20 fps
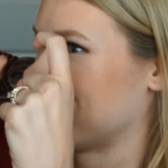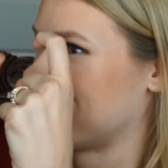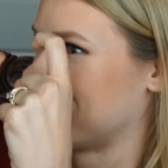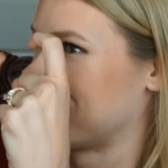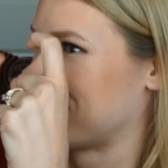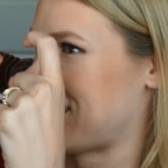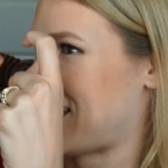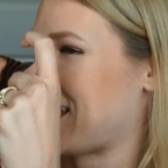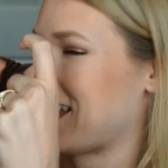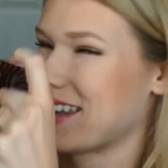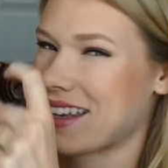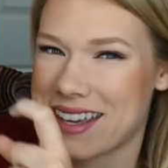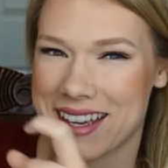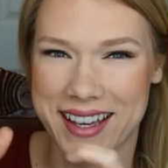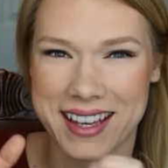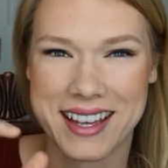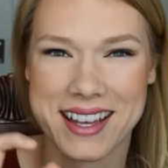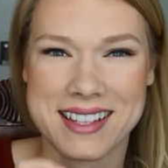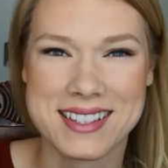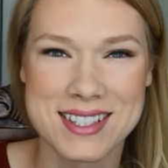like
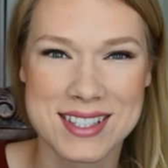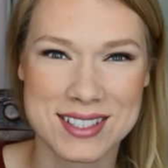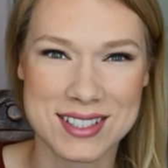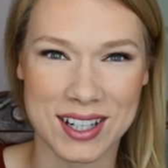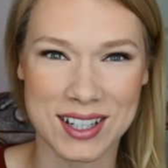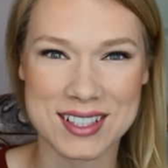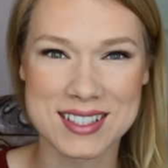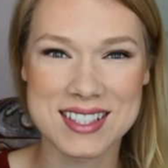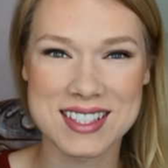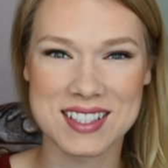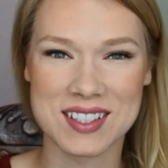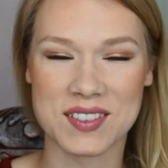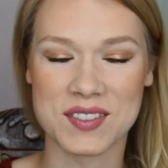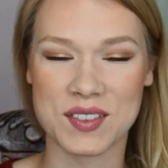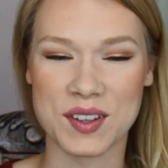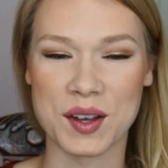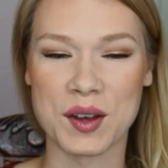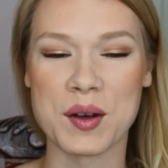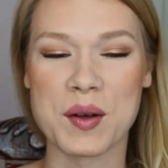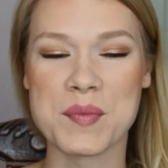starts to
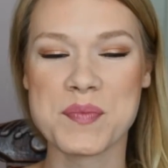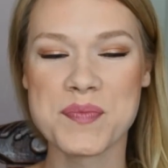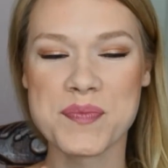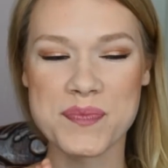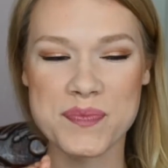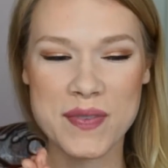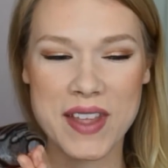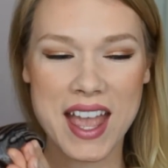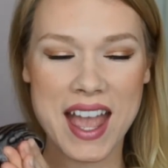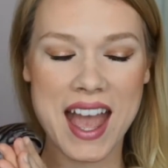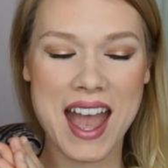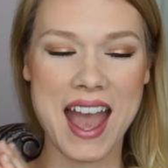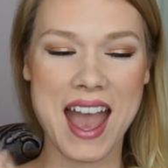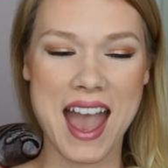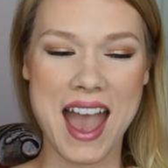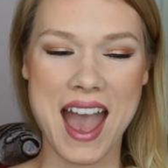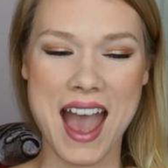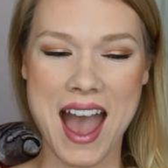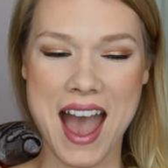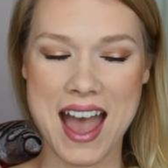film.
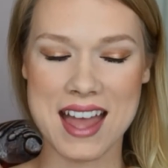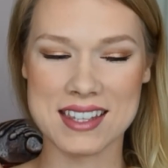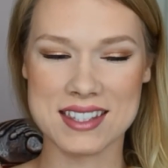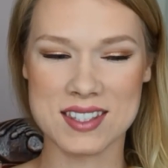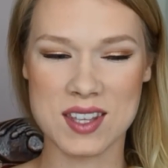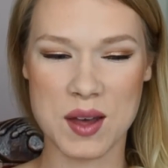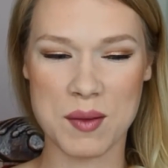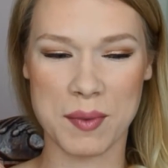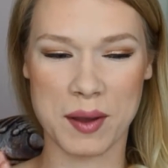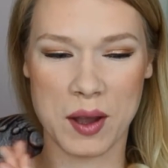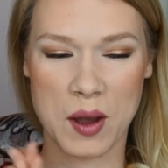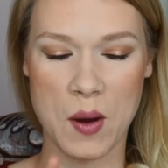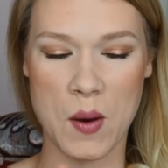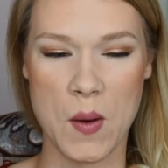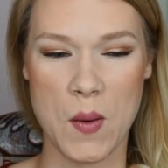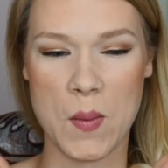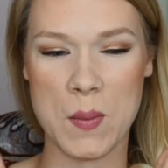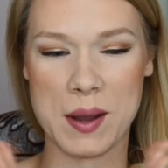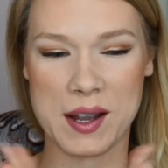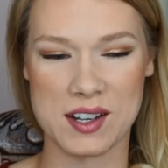And so I'm like,
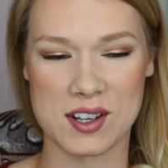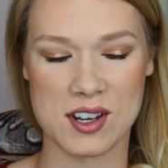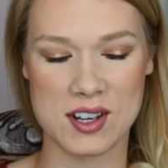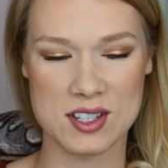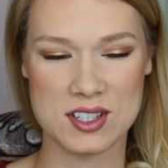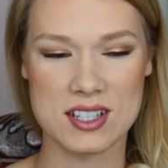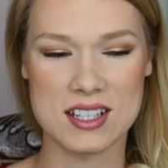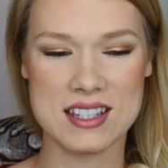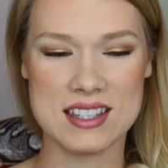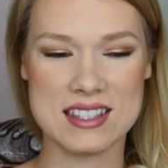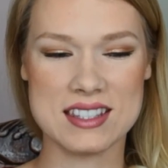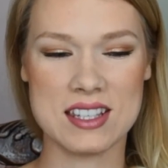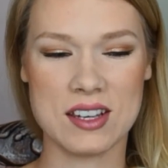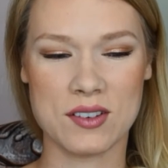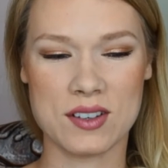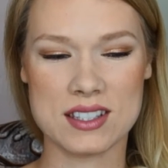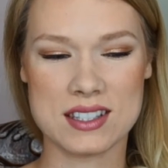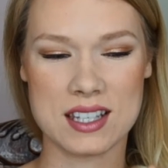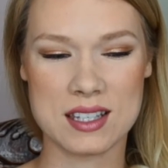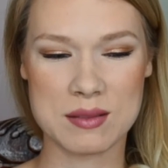oh my gosh. And so
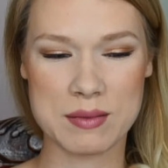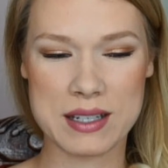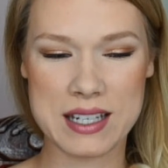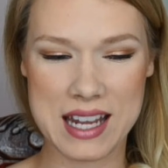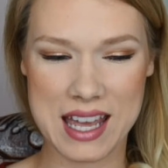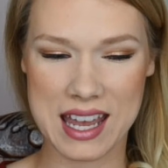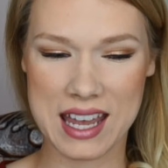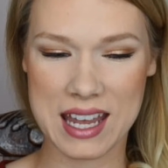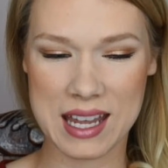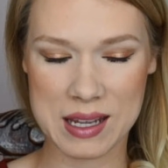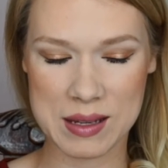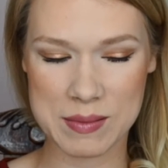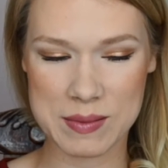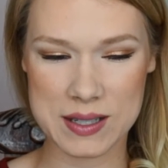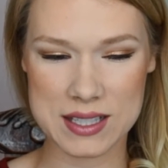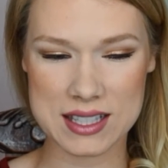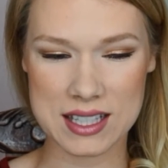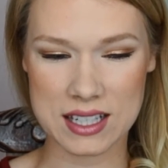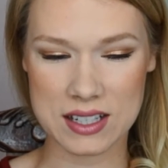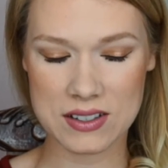he says my name.
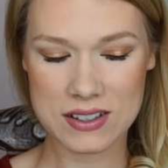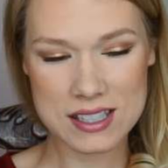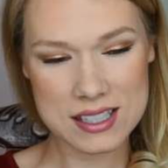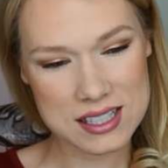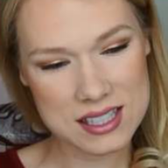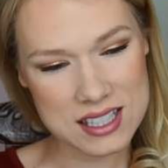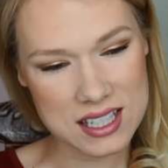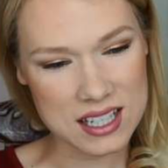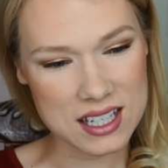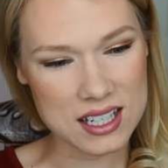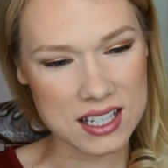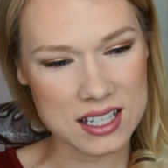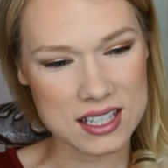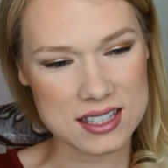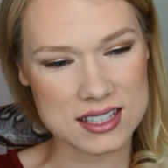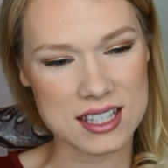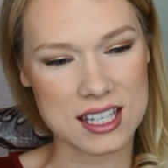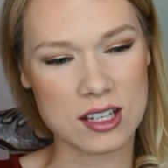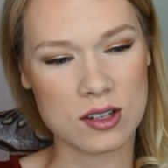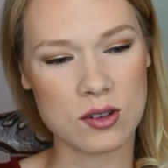He's like, Christy.
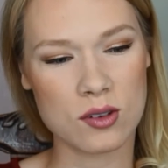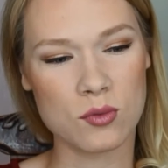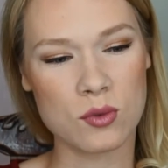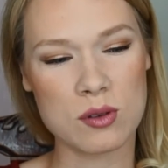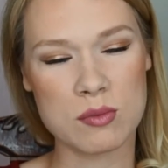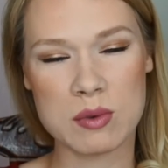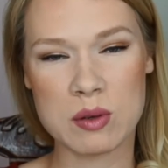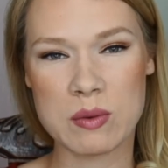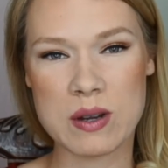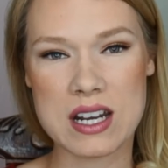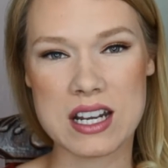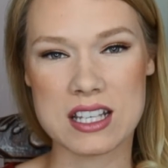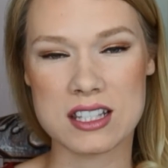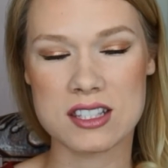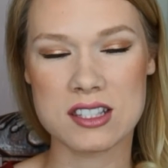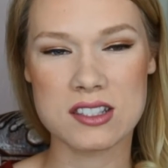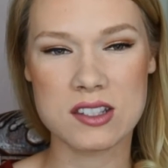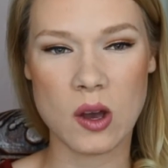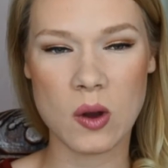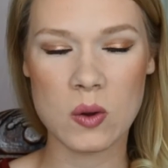He's like, we've been waiting
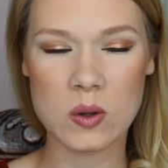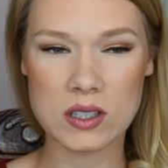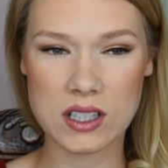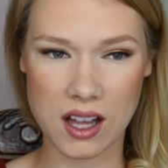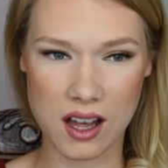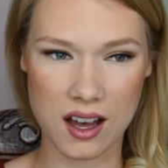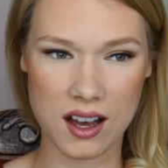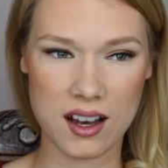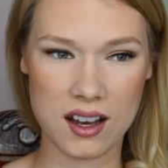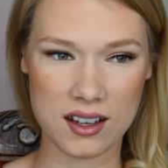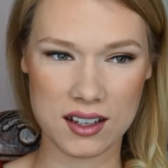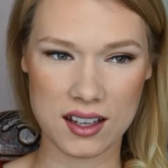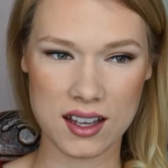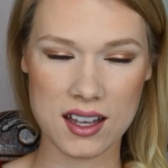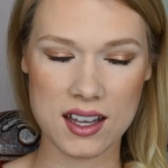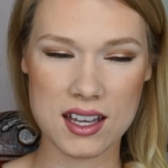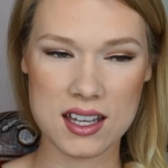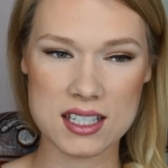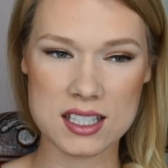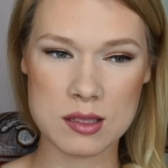so long
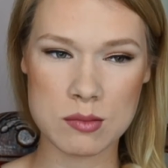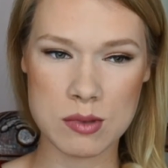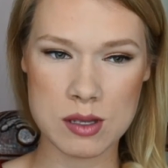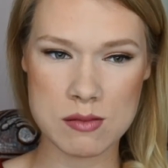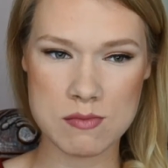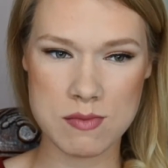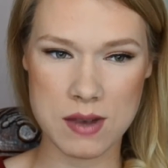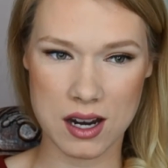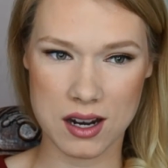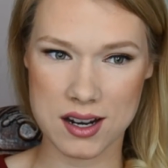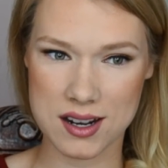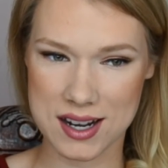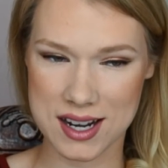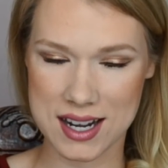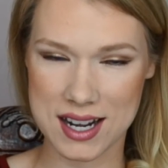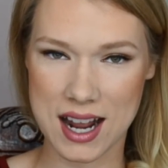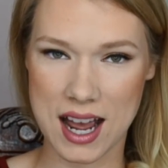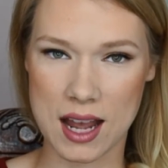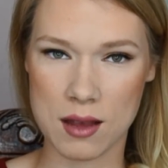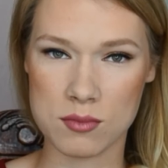to be
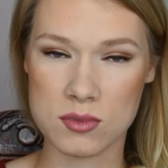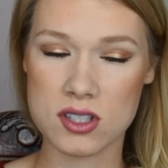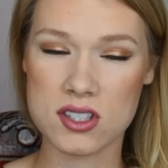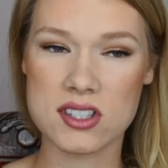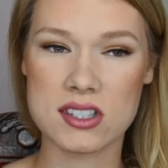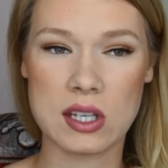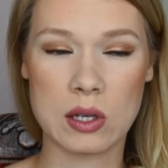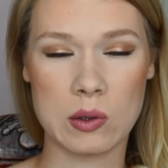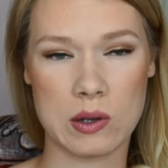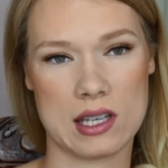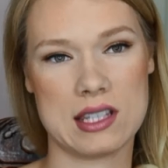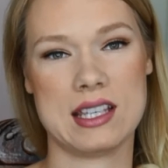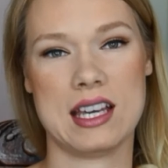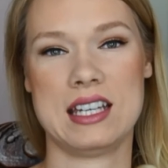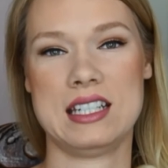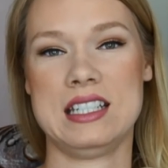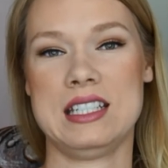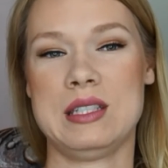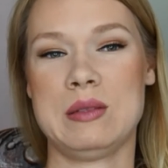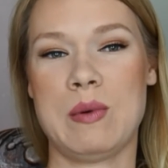married. I'm so
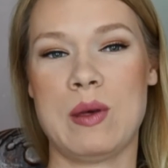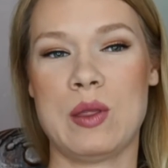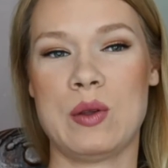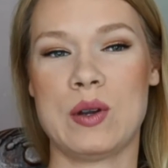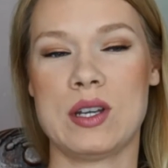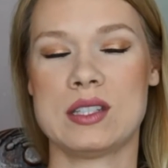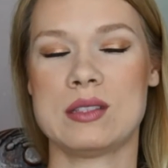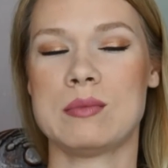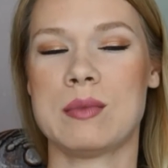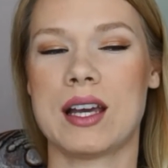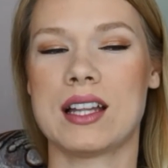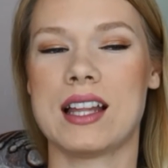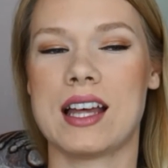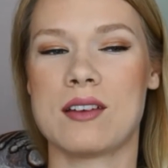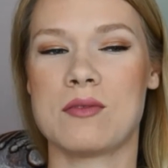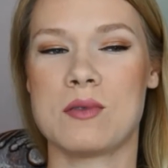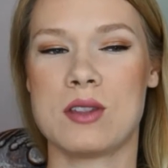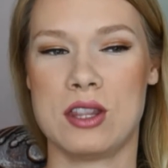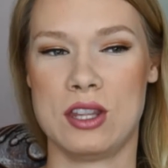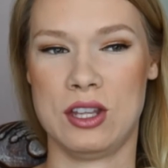excited to spend the rest of my
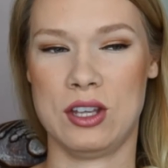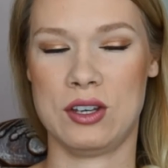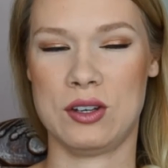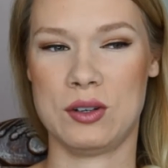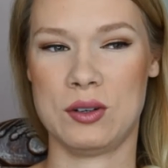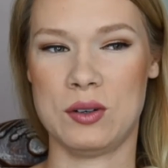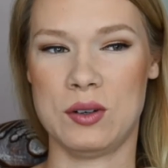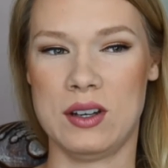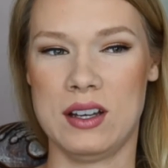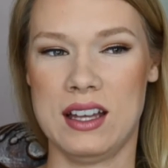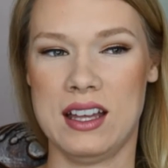life with you.